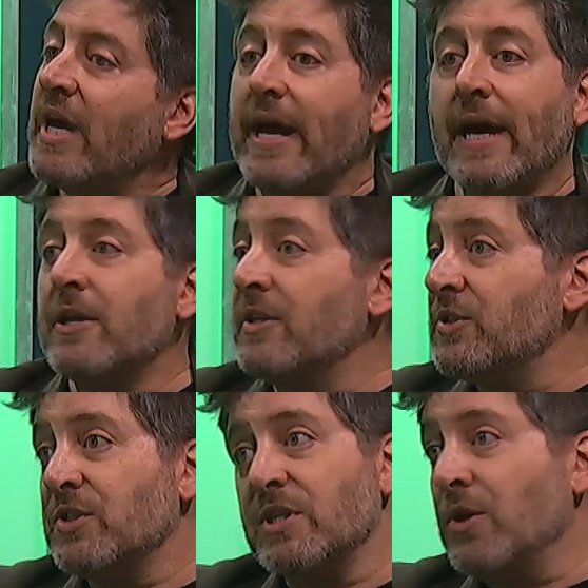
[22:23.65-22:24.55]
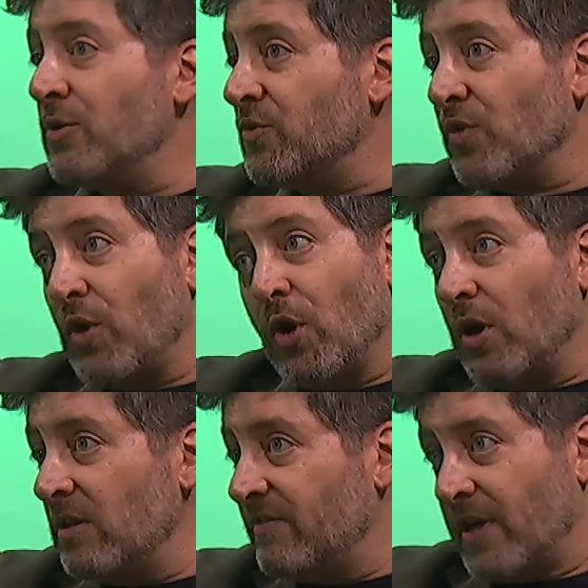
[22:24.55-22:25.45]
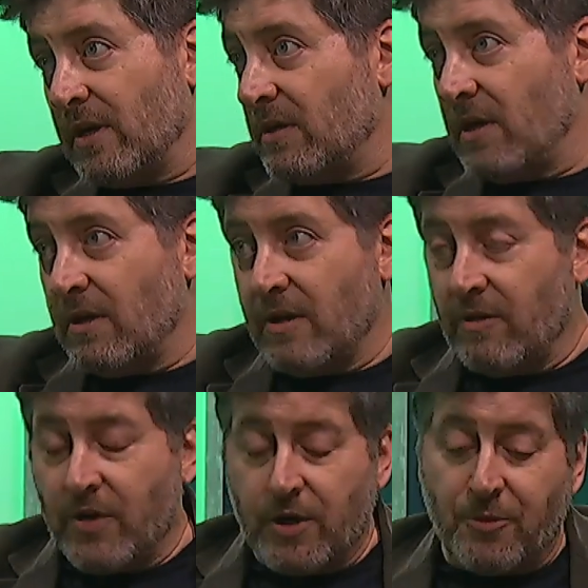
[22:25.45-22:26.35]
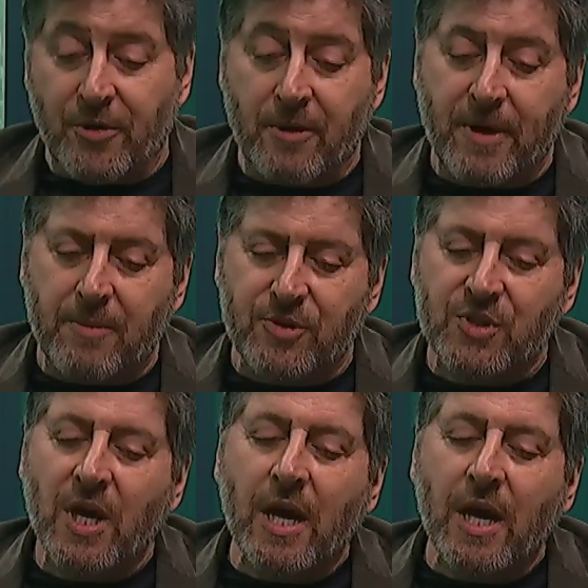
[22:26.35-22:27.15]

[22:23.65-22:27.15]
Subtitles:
and this goes for all of our community papers.